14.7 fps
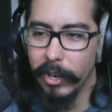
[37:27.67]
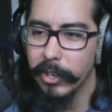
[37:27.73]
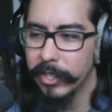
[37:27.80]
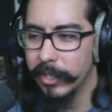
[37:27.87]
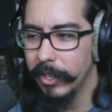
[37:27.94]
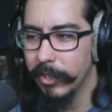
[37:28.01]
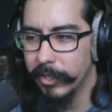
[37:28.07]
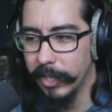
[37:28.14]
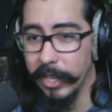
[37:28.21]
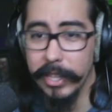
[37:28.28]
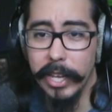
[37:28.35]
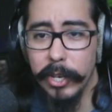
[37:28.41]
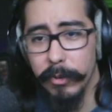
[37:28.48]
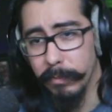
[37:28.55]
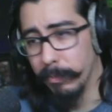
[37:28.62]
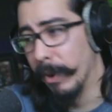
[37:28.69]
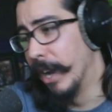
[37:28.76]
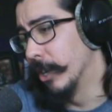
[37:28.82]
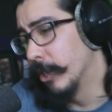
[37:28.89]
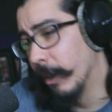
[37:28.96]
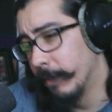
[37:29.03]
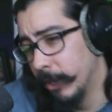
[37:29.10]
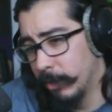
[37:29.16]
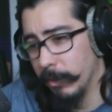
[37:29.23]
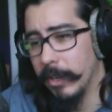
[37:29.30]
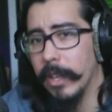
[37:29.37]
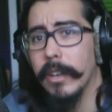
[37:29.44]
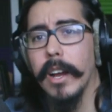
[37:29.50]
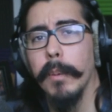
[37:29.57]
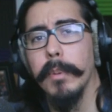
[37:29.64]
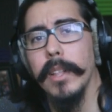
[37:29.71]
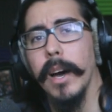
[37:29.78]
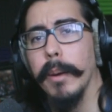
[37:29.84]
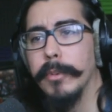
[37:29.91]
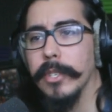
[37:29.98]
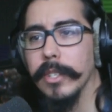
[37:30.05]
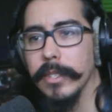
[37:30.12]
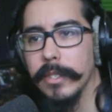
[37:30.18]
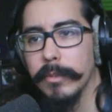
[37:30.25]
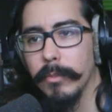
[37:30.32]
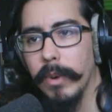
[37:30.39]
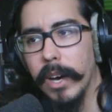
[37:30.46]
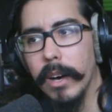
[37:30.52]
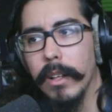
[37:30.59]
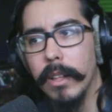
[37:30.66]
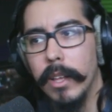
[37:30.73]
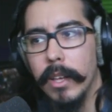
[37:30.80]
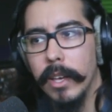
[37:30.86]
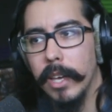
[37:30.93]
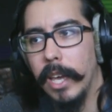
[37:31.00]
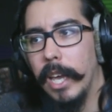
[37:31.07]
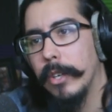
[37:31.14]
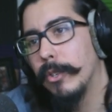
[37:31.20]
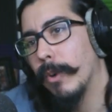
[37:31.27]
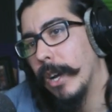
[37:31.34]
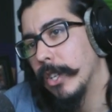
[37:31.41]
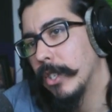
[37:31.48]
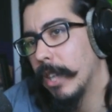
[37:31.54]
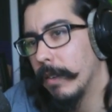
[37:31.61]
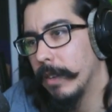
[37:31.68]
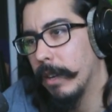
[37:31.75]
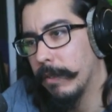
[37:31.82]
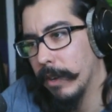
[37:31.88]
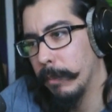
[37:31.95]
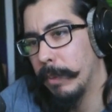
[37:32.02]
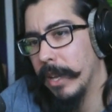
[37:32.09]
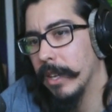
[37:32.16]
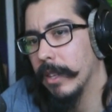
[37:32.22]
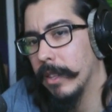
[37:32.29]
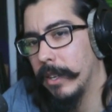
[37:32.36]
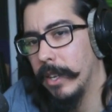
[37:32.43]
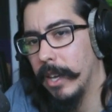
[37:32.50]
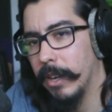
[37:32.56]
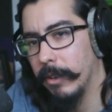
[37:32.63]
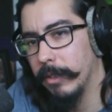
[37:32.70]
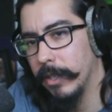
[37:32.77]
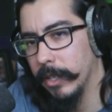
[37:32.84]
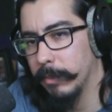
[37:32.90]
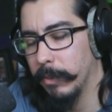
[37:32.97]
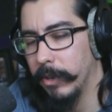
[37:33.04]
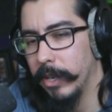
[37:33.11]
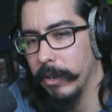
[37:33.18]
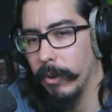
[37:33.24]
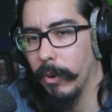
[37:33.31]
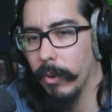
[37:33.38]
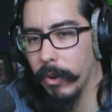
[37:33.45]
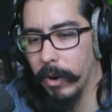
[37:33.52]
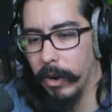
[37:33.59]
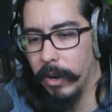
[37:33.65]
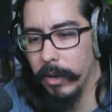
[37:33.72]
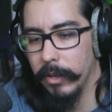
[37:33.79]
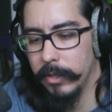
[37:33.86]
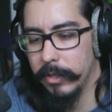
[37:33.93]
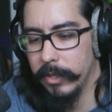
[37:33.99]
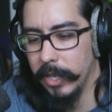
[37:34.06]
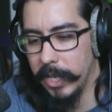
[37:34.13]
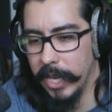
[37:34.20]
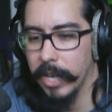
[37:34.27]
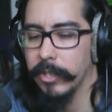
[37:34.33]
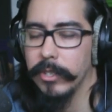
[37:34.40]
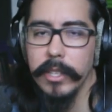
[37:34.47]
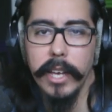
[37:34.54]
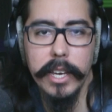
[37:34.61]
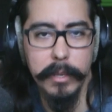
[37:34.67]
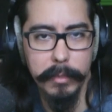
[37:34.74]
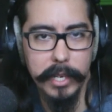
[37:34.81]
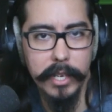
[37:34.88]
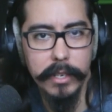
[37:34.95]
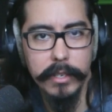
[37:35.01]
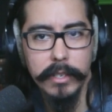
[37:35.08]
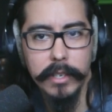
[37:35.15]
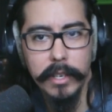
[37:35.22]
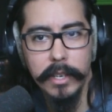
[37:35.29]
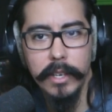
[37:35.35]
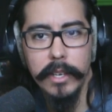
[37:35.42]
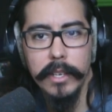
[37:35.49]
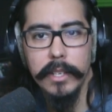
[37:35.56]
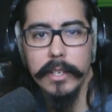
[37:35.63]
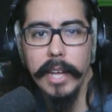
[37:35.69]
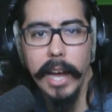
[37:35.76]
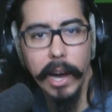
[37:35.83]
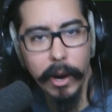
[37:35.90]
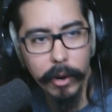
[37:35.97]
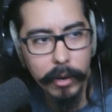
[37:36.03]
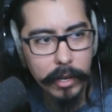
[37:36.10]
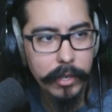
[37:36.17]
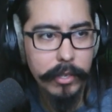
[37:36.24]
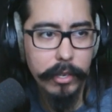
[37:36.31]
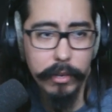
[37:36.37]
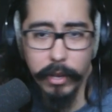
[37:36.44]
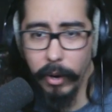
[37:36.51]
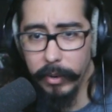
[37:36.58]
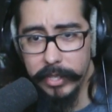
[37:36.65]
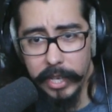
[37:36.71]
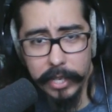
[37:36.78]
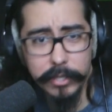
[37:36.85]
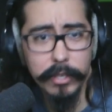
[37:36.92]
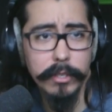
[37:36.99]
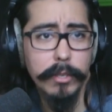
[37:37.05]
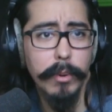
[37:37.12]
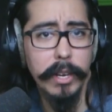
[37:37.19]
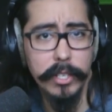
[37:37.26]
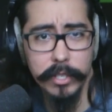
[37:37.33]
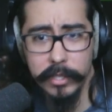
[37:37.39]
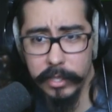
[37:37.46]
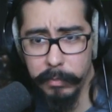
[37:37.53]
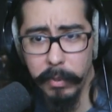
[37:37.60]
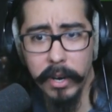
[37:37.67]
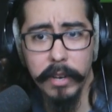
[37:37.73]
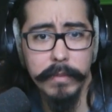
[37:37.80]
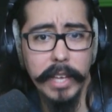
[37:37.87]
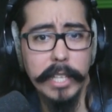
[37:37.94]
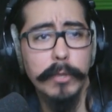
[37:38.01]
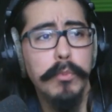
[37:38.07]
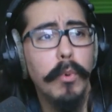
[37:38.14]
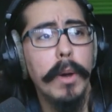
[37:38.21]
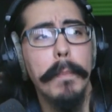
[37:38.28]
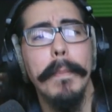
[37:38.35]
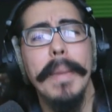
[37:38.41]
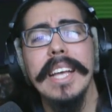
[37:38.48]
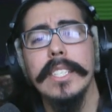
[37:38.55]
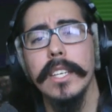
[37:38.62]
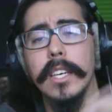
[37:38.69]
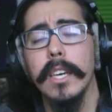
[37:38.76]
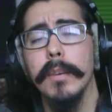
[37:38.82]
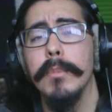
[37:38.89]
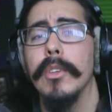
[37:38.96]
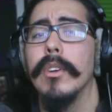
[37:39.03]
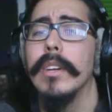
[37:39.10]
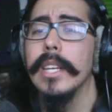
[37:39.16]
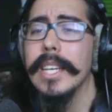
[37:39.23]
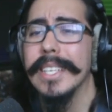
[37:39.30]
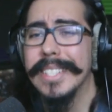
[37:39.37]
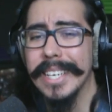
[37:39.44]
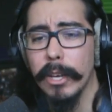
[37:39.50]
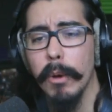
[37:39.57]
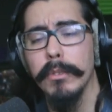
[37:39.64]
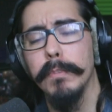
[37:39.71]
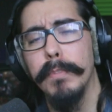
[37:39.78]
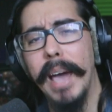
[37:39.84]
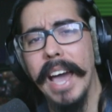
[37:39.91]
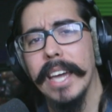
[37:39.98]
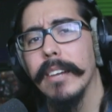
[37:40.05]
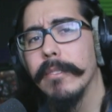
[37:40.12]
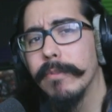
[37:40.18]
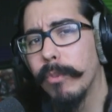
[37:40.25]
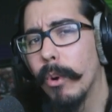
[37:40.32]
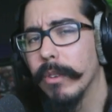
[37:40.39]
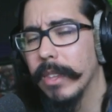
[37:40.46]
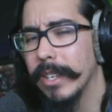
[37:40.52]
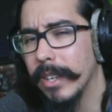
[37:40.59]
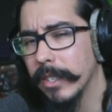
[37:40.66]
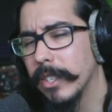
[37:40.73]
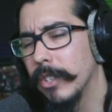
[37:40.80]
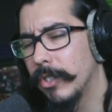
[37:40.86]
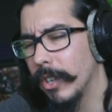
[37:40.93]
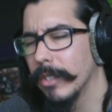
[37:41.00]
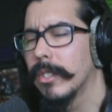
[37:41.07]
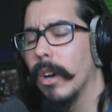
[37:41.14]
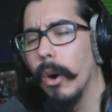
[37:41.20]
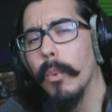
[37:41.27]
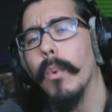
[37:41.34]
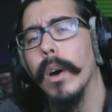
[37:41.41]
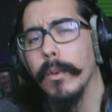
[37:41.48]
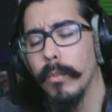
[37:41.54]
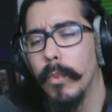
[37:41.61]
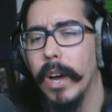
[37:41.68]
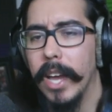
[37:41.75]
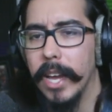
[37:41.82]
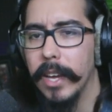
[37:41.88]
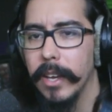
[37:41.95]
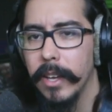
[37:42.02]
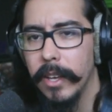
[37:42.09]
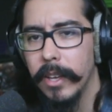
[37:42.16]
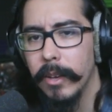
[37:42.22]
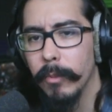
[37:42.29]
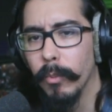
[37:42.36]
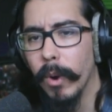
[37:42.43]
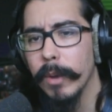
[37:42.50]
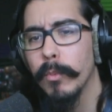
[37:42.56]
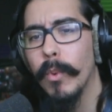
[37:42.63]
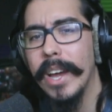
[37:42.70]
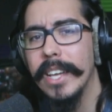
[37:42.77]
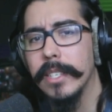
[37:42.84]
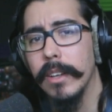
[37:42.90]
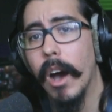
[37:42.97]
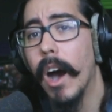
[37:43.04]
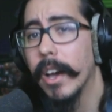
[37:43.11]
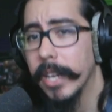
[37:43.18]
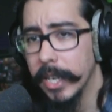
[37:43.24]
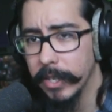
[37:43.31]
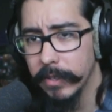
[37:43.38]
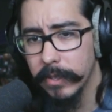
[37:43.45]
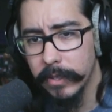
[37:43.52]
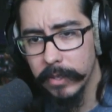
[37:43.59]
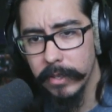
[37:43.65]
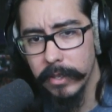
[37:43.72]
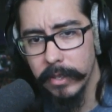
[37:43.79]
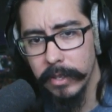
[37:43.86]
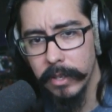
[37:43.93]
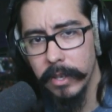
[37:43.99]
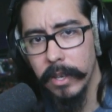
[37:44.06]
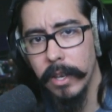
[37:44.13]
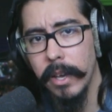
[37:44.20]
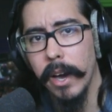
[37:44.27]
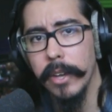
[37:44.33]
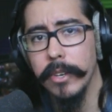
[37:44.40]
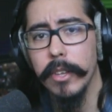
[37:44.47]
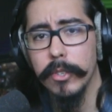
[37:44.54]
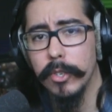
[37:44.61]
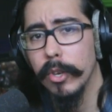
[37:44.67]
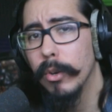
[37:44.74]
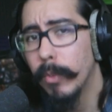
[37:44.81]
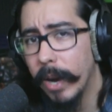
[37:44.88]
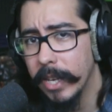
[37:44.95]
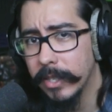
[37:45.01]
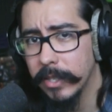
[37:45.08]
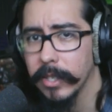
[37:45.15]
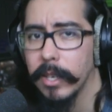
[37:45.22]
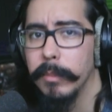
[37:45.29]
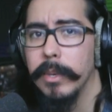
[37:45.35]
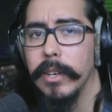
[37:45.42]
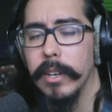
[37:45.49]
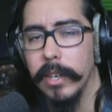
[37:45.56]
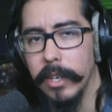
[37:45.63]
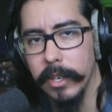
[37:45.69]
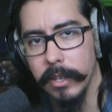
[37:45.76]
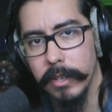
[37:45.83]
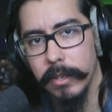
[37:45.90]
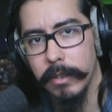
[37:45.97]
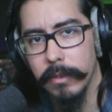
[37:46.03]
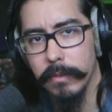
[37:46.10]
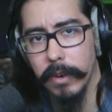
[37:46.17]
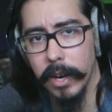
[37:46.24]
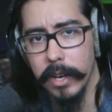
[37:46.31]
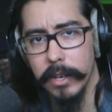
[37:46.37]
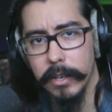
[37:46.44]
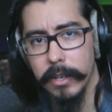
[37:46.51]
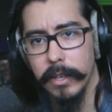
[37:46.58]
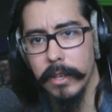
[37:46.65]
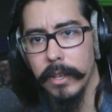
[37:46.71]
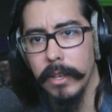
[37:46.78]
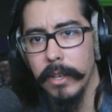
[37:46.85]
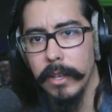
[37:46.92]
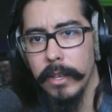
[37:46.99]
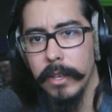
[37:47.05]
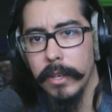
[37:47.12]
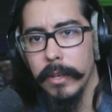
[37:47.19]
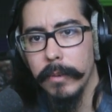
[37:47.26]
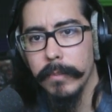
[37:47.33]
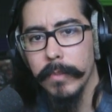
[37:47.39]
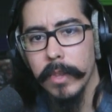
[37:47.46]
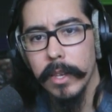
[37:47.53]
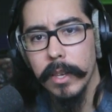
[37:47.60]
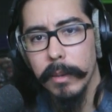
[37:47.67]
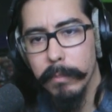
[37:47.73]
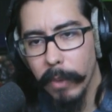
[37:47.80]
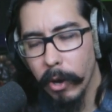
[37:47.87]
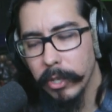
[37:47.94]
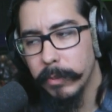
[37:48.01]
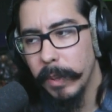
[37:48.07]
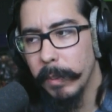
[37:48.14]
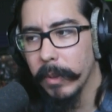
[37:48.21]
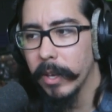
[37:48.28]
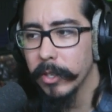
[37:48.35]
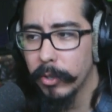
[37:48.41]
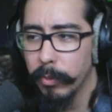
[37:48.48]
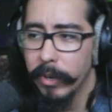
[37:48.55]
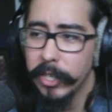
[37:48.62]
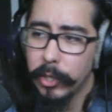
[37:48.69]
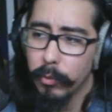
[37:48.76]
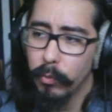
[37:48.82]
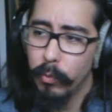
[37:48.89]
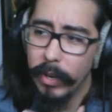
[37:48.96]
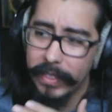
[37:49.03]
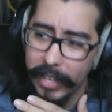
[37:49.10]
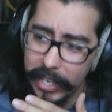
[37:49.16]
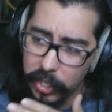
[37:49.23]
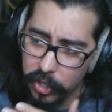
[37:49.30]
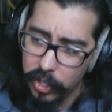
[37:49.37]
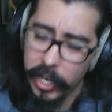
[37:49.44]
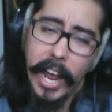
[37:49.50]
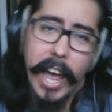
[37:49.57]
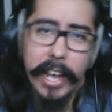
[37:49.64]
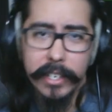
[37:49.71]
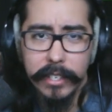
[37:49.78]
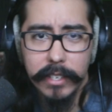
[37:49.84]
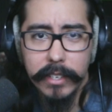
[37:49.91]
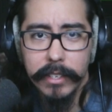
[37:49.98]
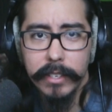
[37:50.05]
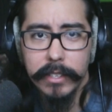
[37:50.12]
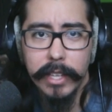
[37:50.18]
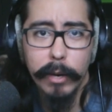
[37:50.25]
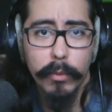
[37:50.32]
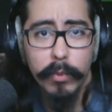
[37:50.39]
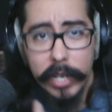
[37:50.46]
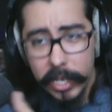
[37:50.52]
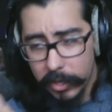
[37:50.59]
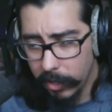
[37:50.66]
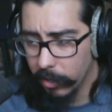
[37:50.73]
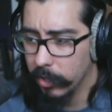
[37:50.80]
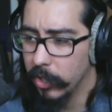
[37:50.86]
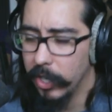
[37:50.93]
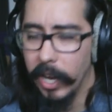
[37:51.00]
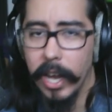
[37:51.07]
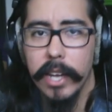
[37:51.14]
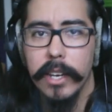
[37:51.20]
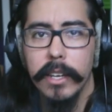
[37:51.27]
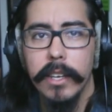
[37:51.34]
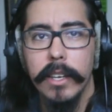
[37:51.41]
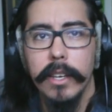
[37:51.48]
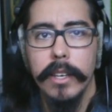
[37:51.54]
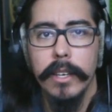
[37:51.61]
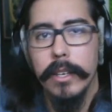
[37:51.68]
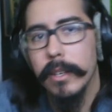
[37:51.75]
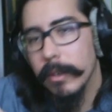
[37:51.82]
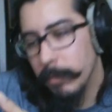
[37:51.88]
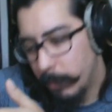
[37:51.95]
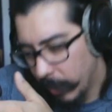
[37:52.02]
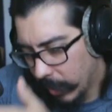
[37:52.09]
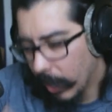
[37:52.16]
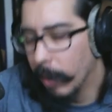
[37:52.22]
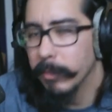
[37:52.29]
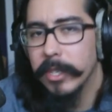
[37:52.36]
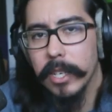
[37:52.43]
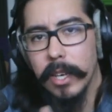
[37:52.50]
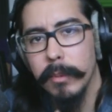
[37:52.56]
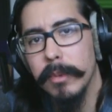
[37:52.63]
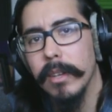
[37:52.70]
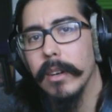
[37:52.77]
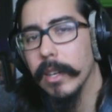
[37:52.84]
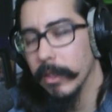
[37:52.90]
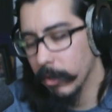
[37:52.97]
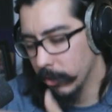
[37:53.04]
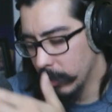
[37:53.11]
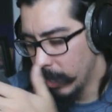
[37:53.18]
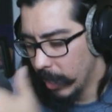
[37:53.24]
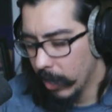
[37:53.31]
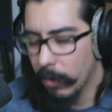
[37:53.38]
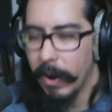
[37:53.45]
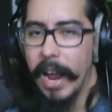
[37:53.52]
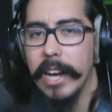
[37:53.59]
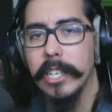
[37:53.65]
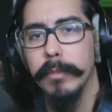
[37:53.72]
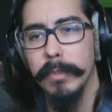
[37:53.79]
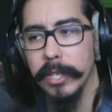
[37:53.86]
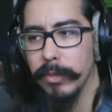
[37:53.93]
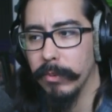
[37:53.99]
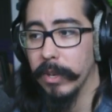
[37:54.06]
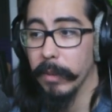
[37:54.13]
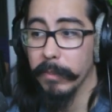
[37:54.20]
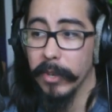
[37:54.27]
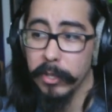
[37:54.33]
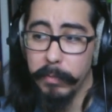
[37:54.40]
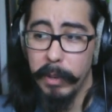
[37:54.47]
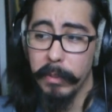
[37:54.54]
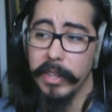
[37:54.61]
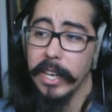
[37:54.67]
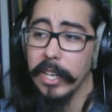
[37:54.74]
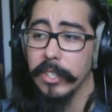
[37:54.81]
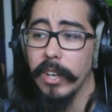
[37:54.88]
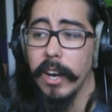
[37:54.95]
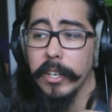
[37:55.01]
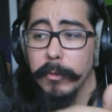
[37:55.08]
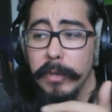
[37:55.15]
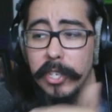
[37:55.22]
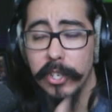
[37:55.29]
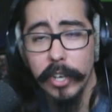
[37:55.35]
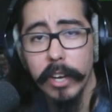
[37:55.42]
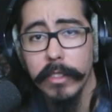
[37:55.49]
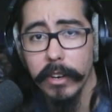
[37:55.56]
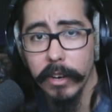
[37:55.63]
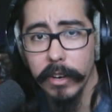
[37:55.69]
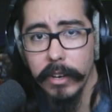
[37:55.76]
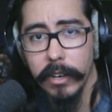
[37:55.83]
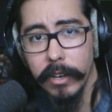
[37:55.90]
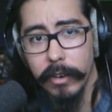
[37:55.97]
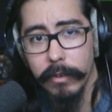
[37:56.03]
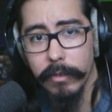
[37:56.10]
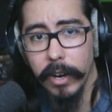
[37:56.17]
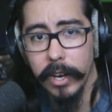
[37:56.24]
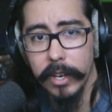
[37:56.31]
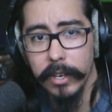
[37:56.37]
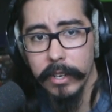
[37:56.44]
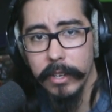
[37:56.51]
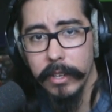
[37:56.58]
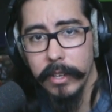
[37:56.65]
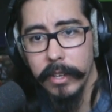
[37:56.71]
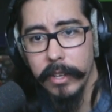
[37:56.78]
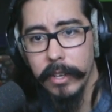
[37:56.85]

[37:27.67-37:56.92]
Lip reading: there's and then you branch off into another couple options. Well, do I just have a different opinion than Dano at this point, or did he actually lie to me? Now, you can always ask those questions. That's what makes a community, is it goes back and forth. It doesn't just go one way. One way is an audience. Two ways is a community, right? Most people on Twitch with a chat that read their chat becomes a community. There's an interaction between them. There's people that can talk to each other, right?